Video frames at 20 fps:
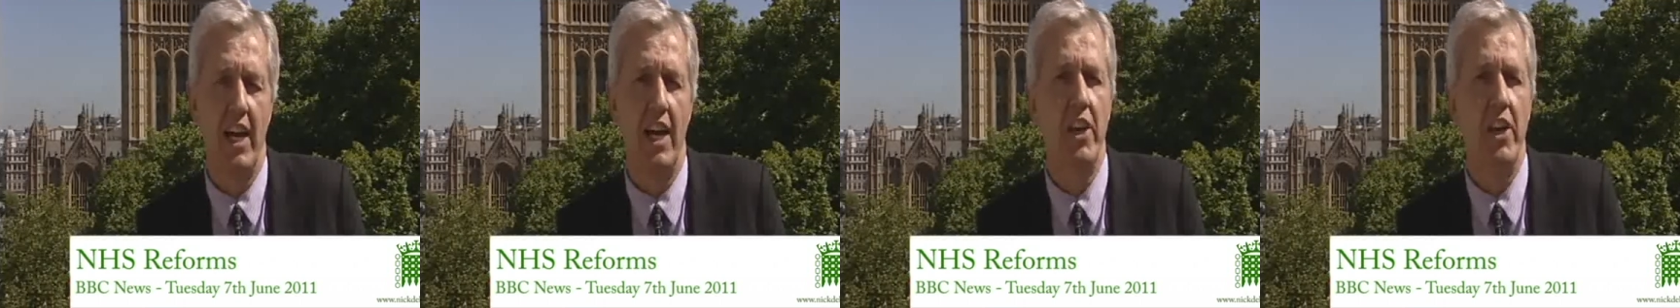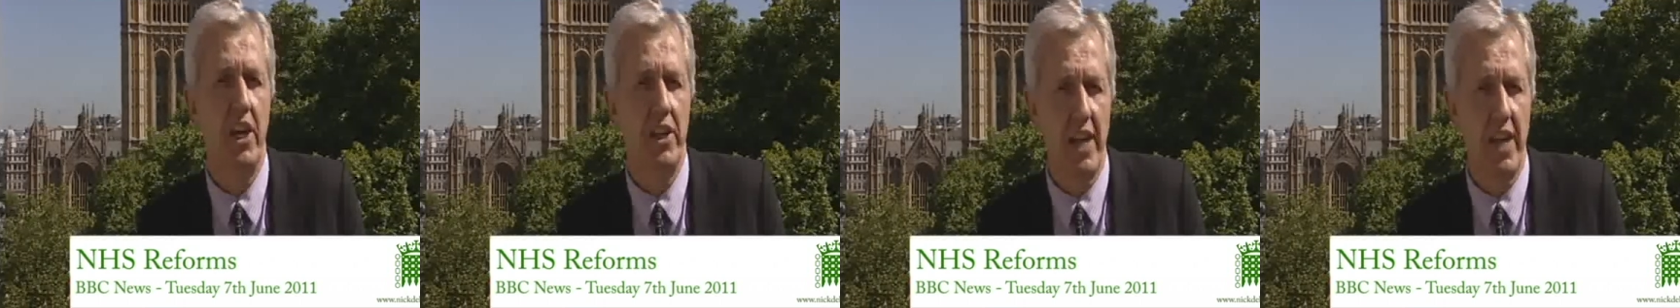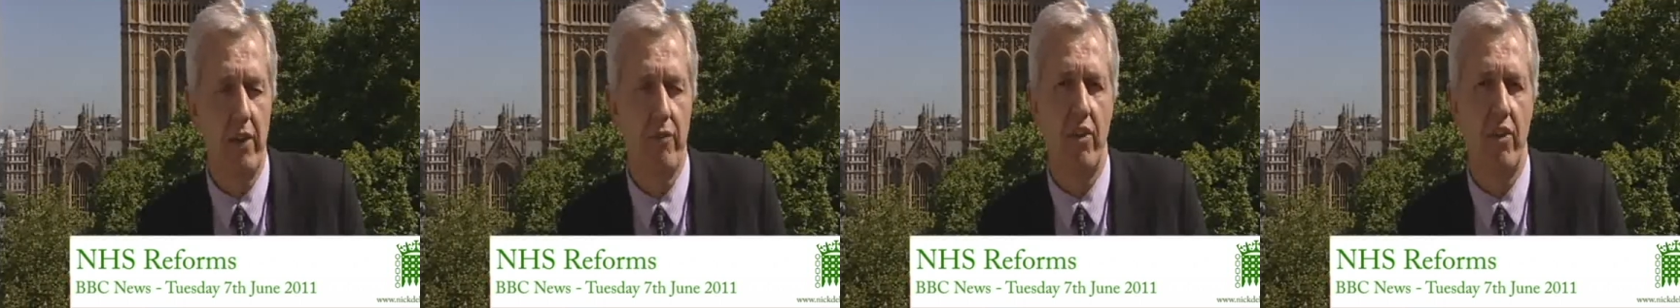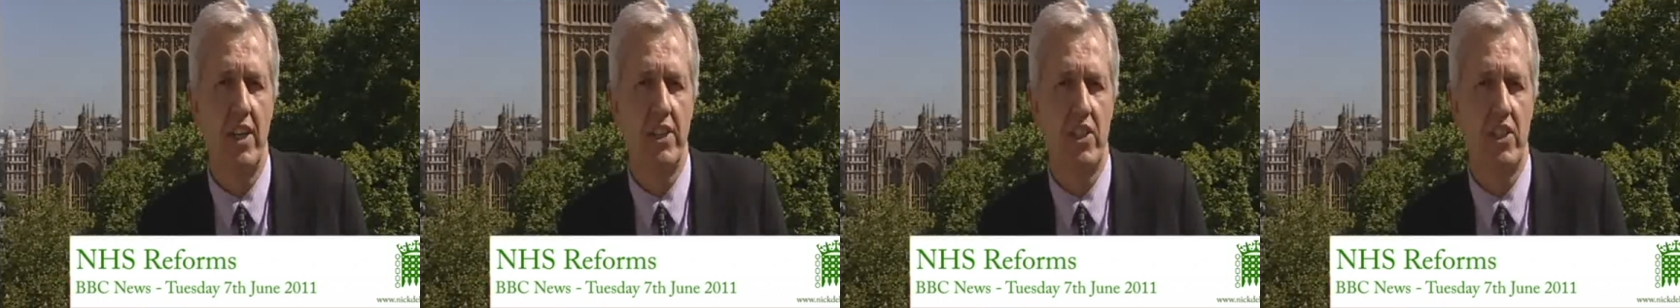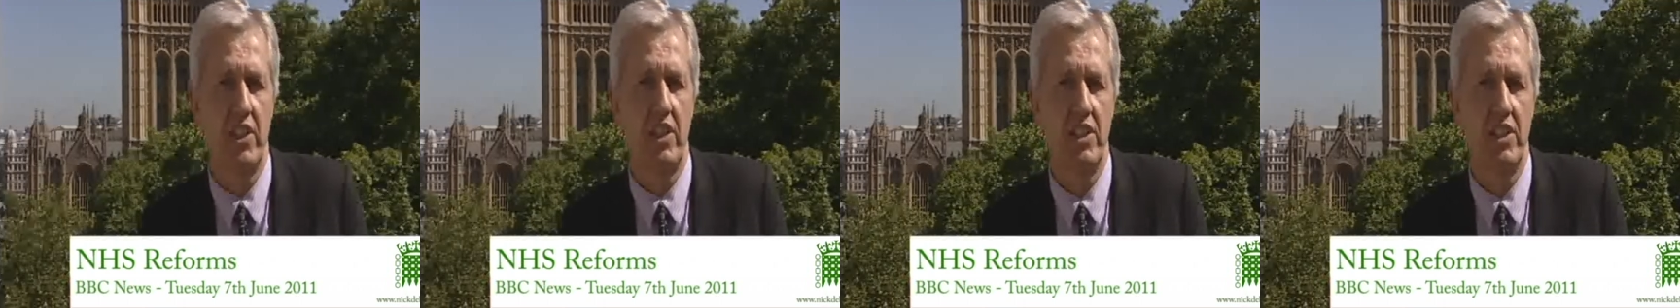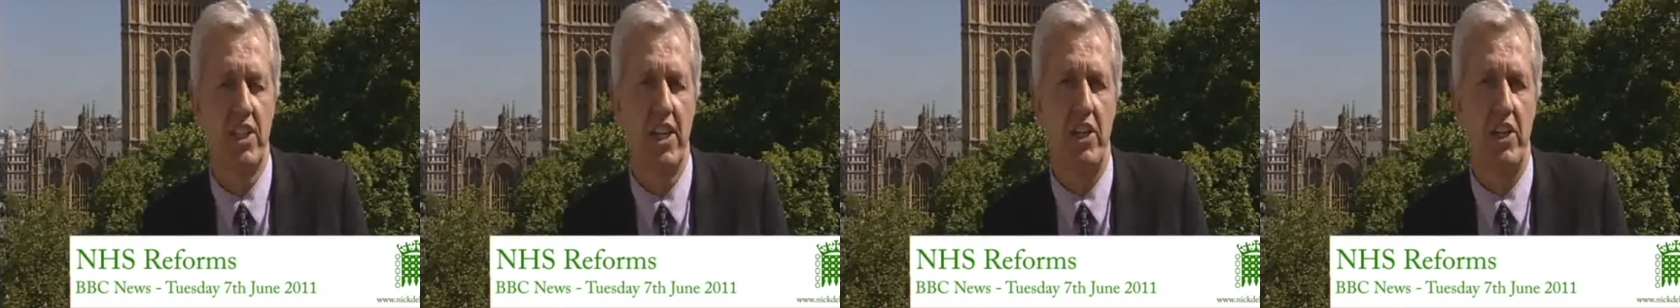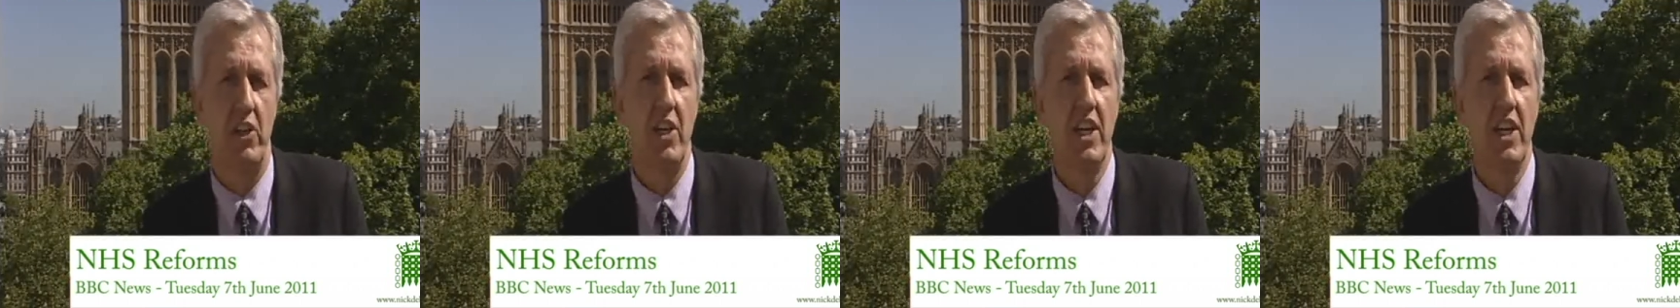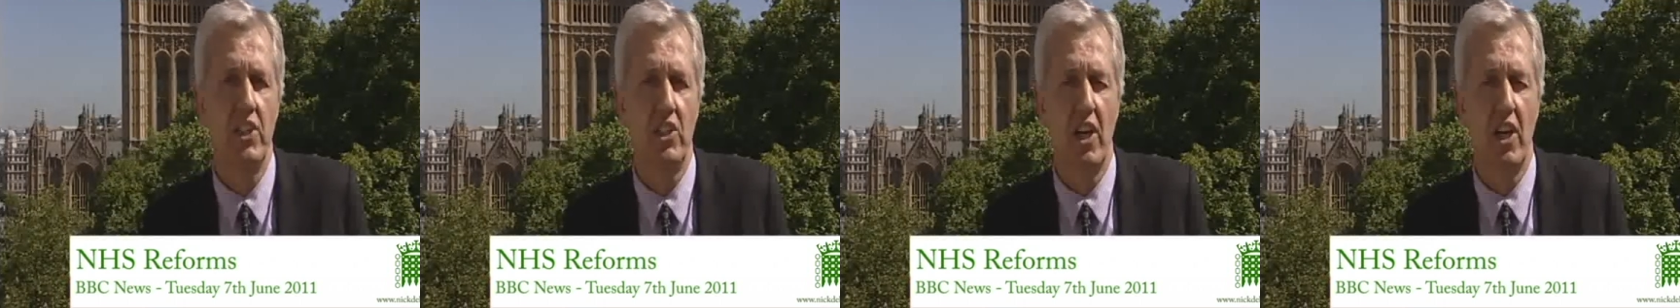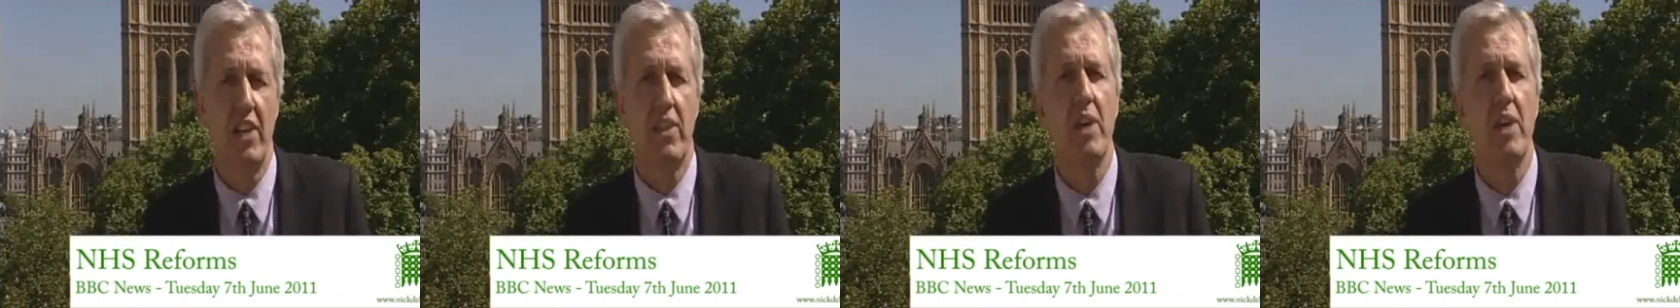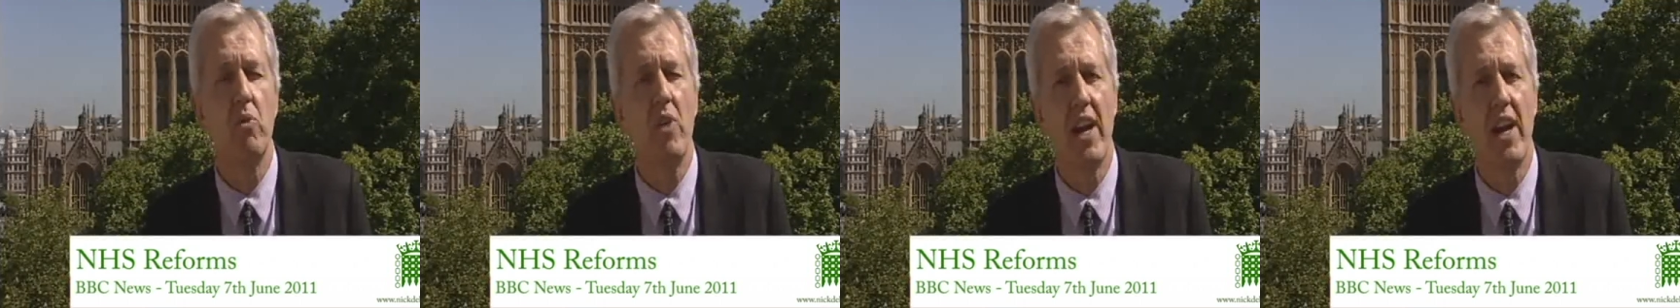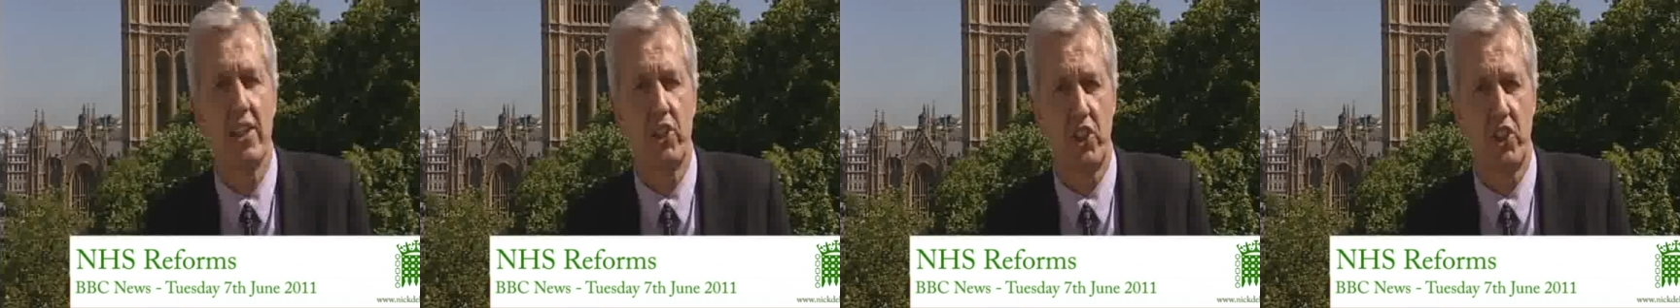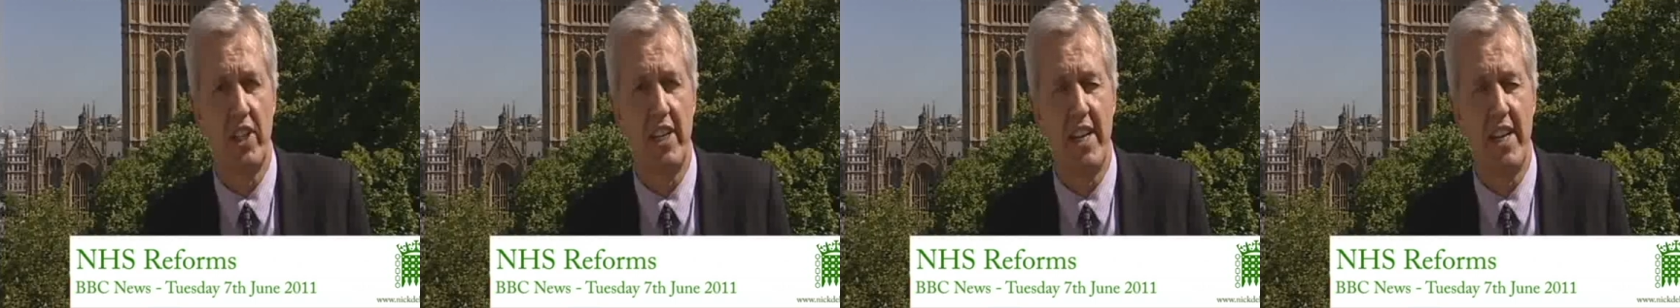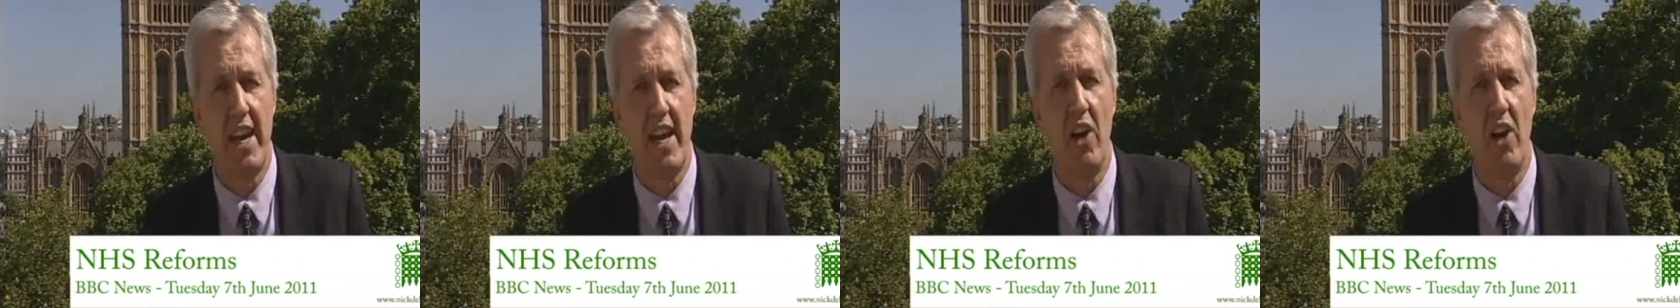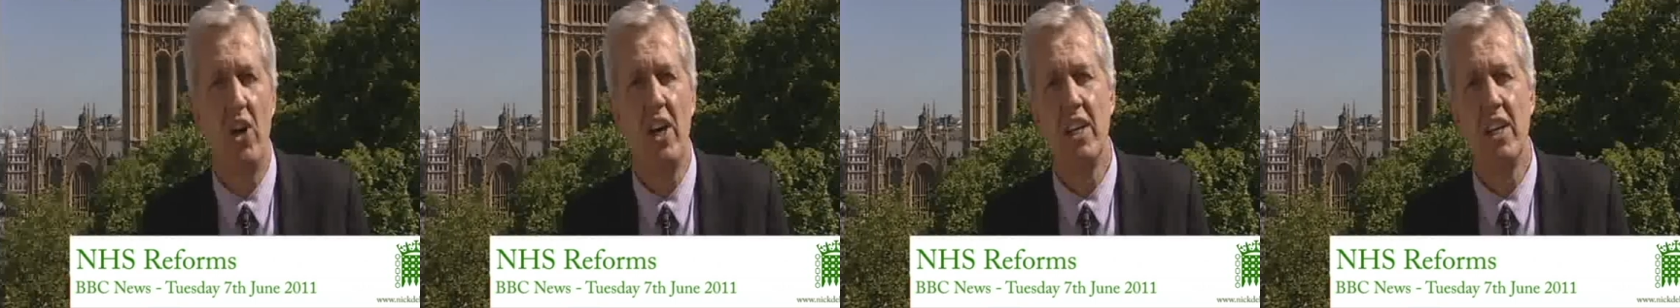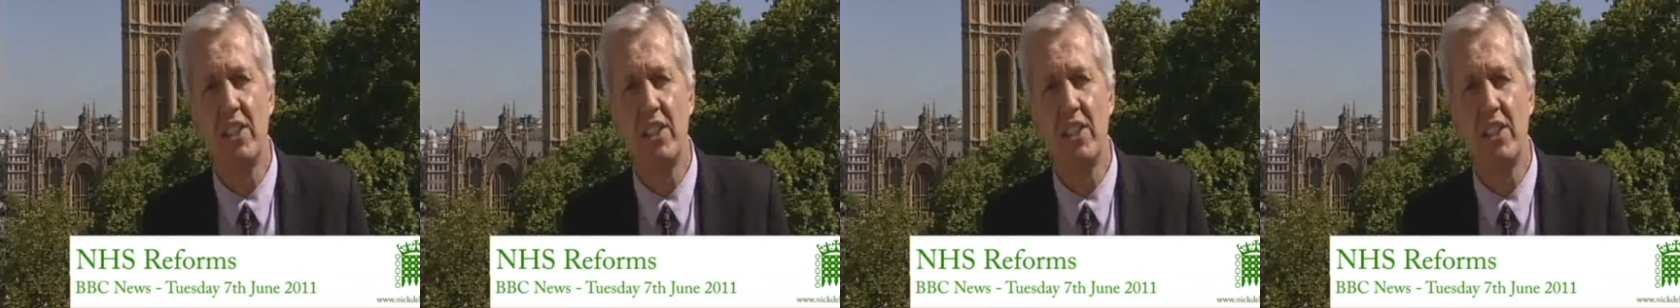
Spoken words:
no doubt, for us to continue. So I think we're actually now